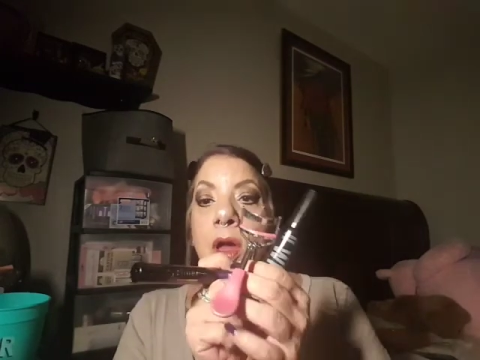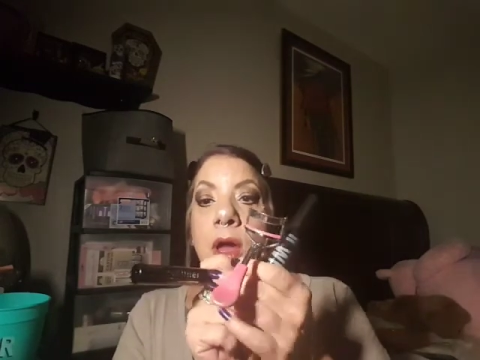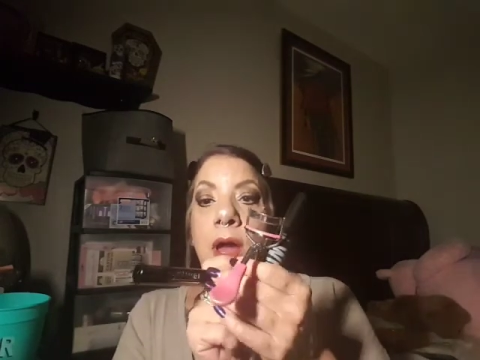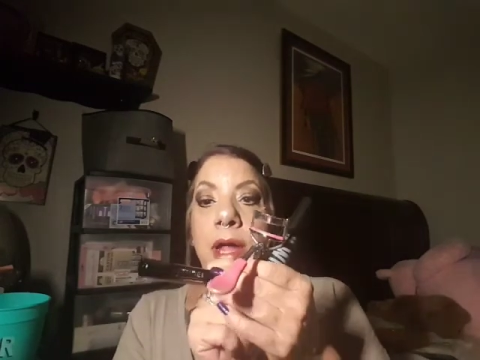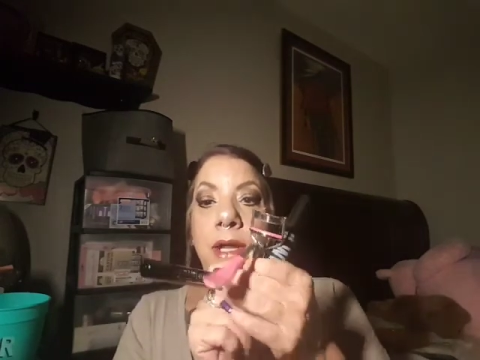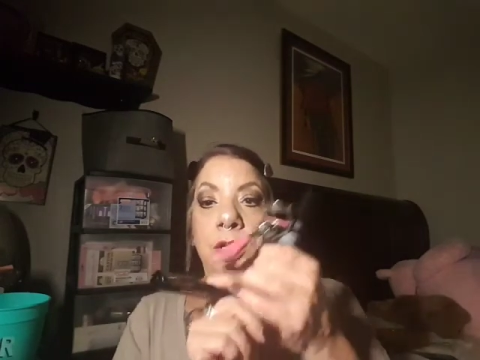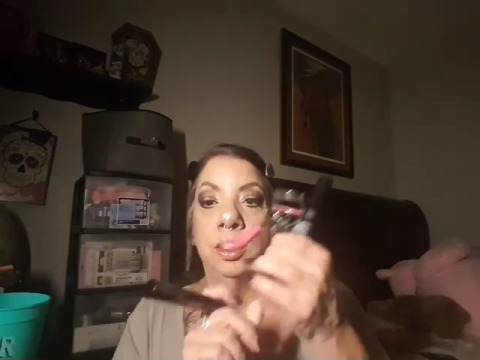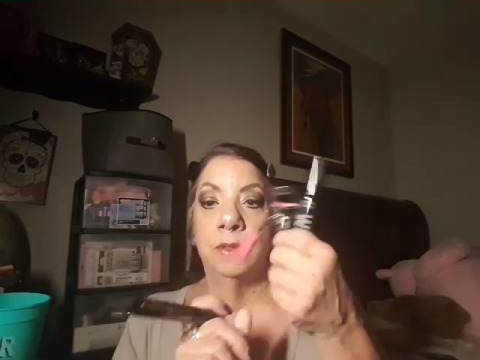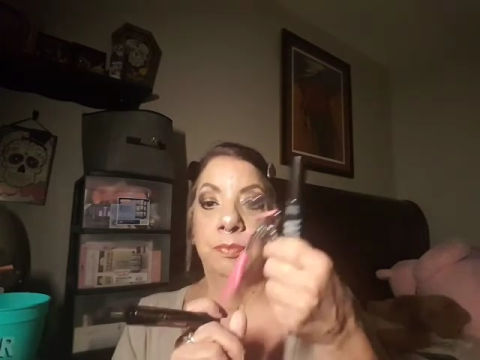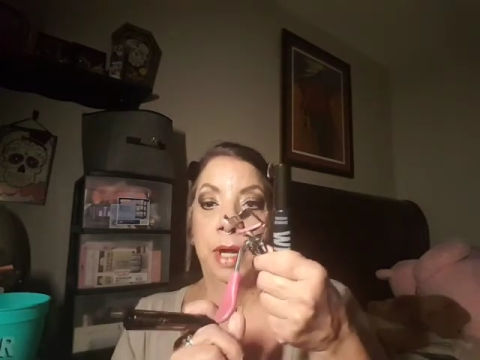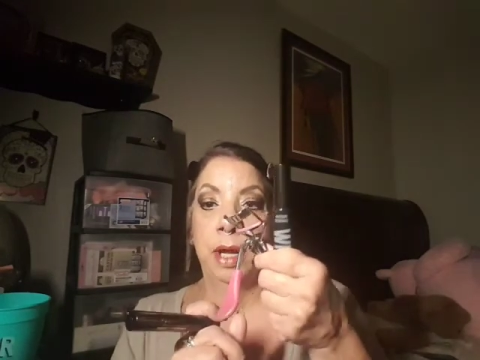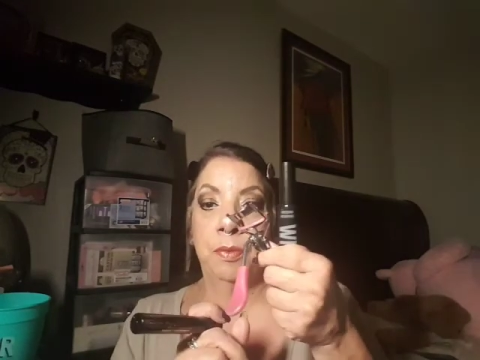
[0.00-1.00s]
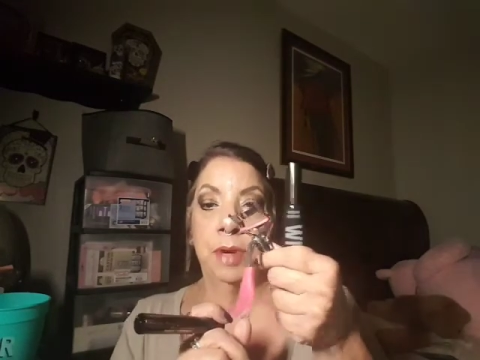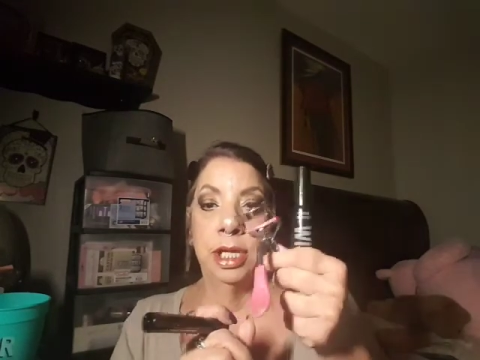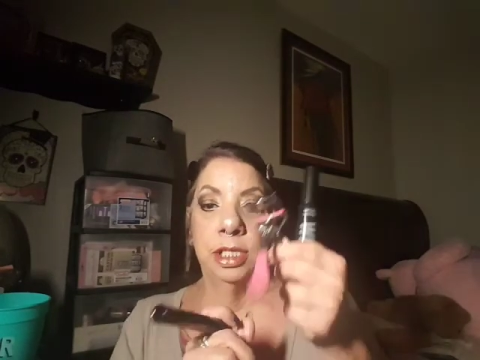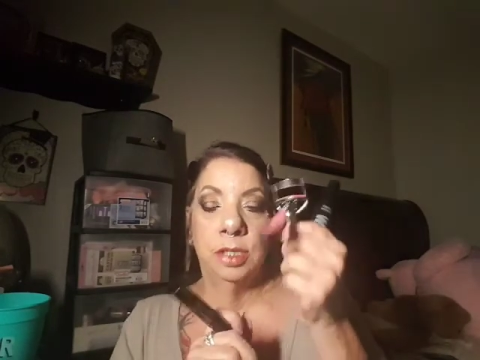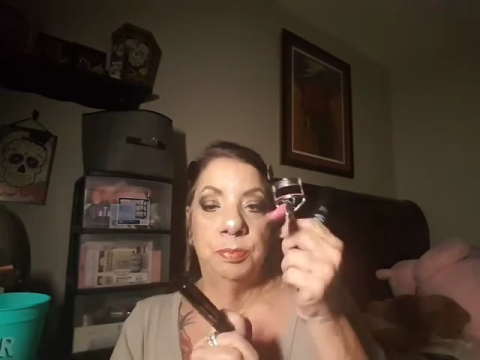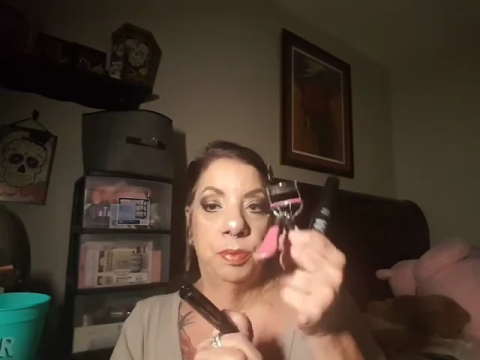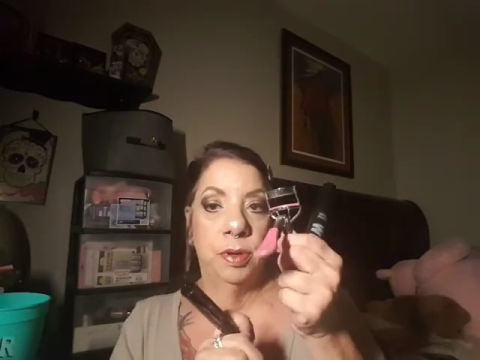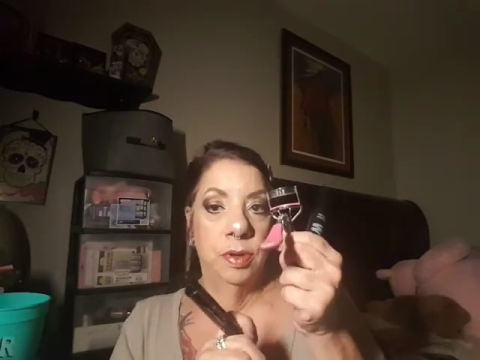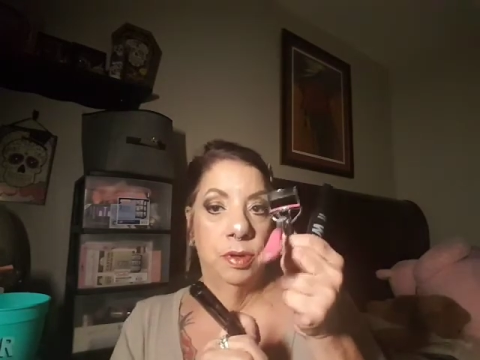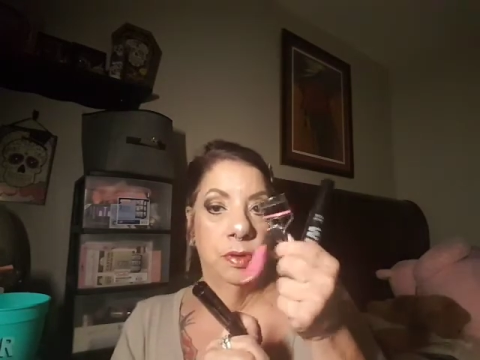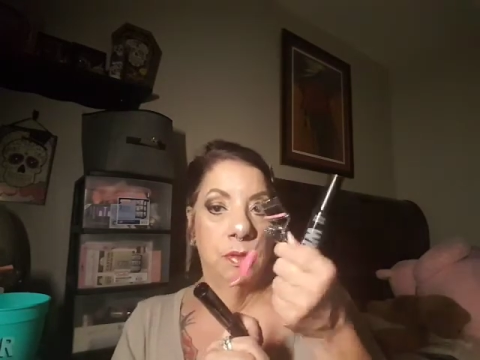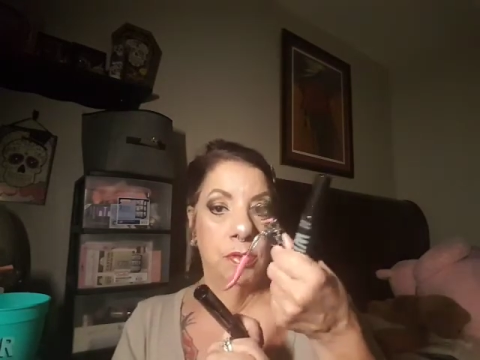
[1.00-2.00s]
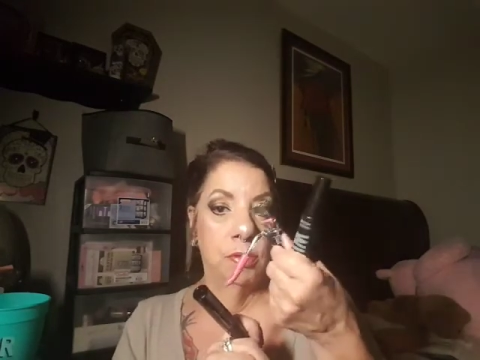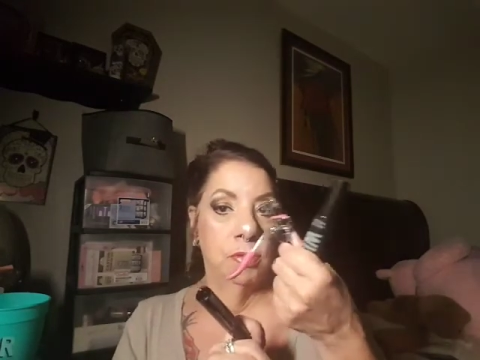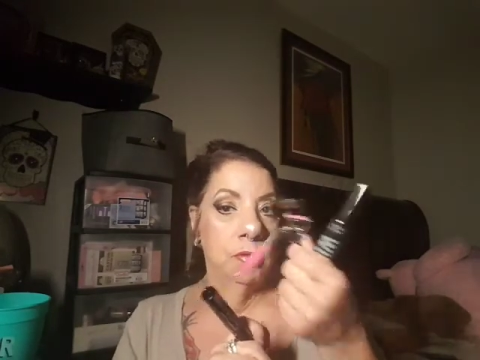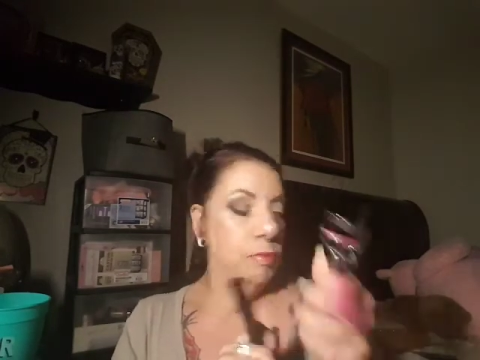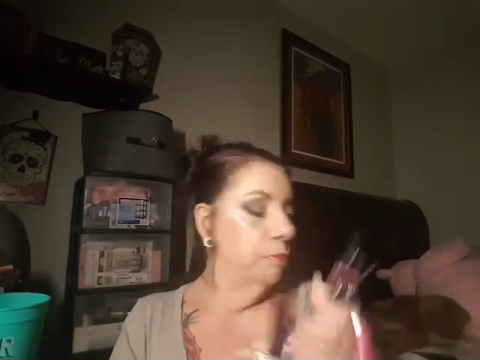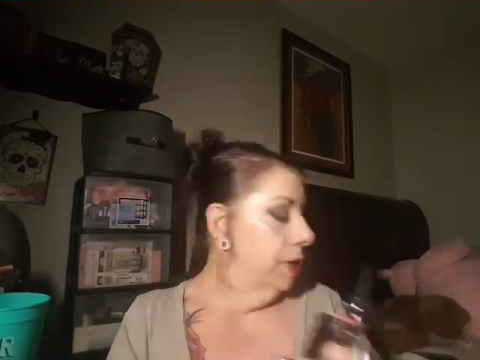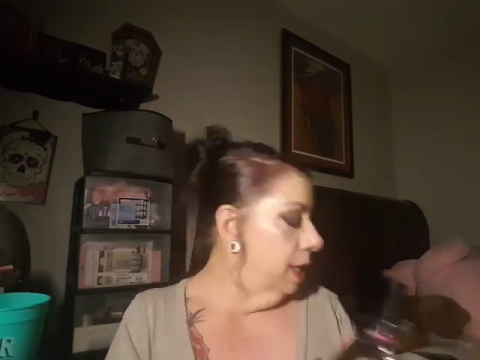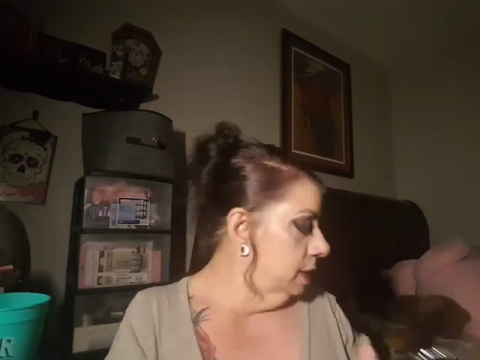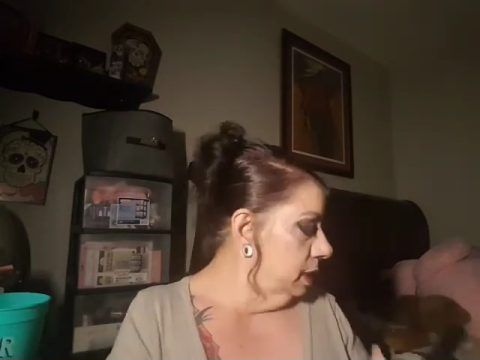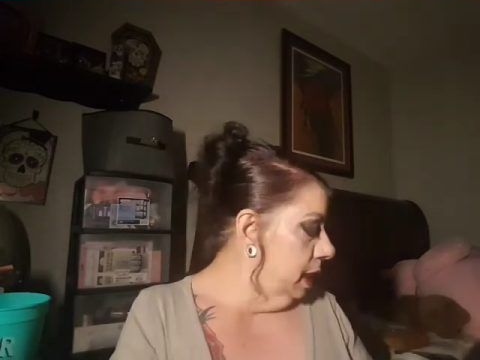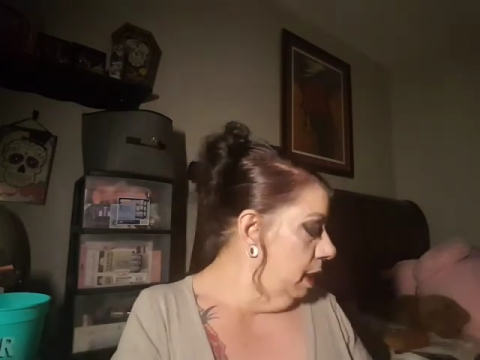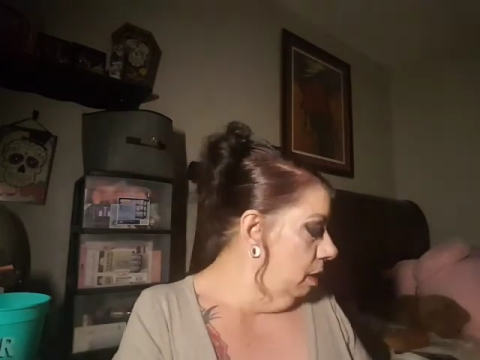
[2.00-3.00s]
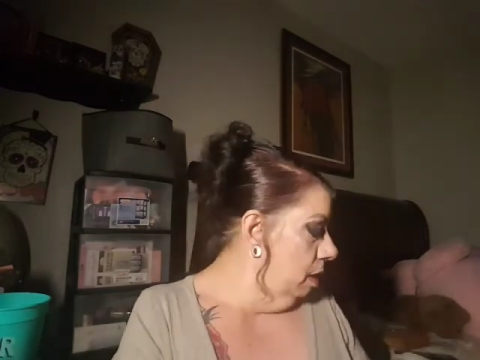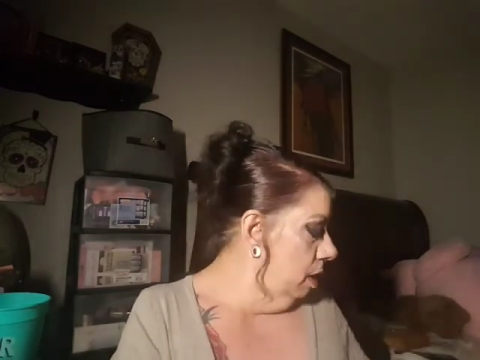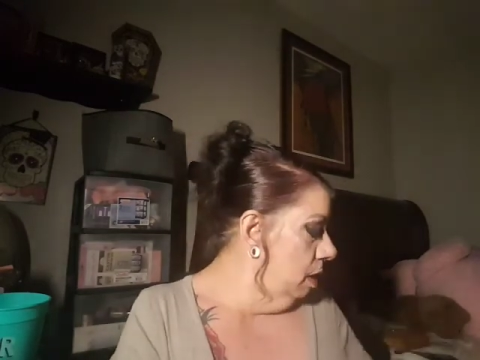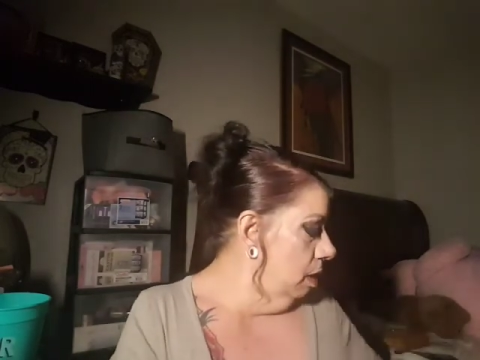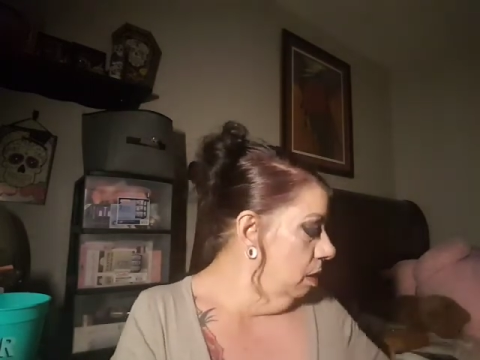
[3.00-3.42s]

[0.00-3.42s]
I used my Wisp mascara,